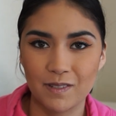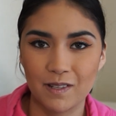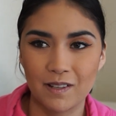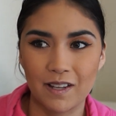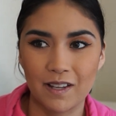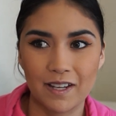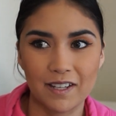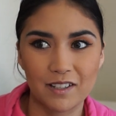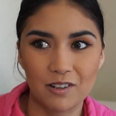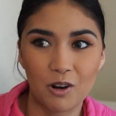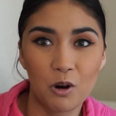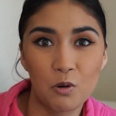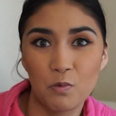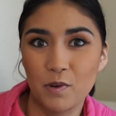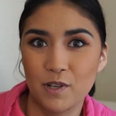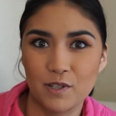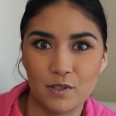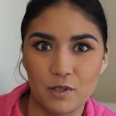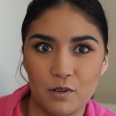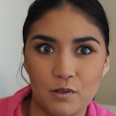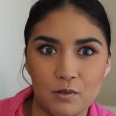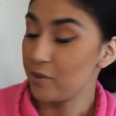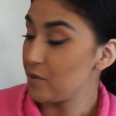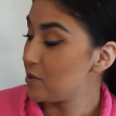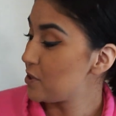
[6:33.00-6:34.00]
like always
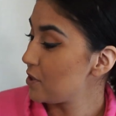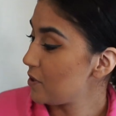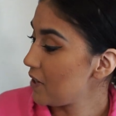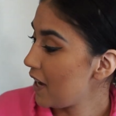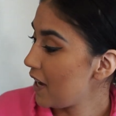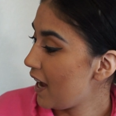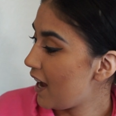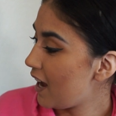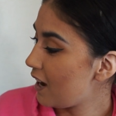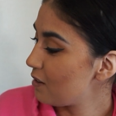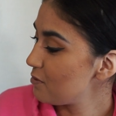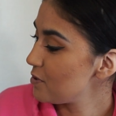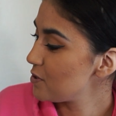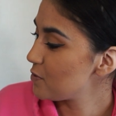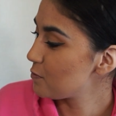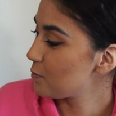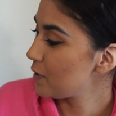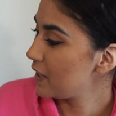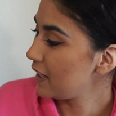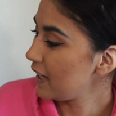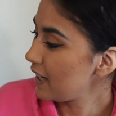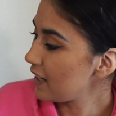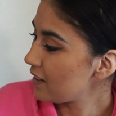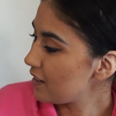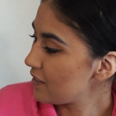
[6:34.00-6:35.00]
use. So yeah, I was
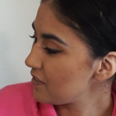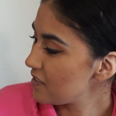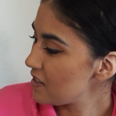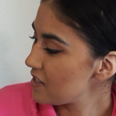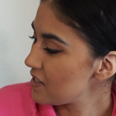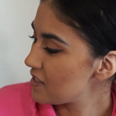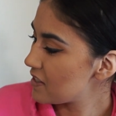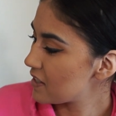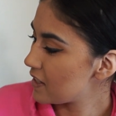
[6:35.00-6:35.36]
reading on this,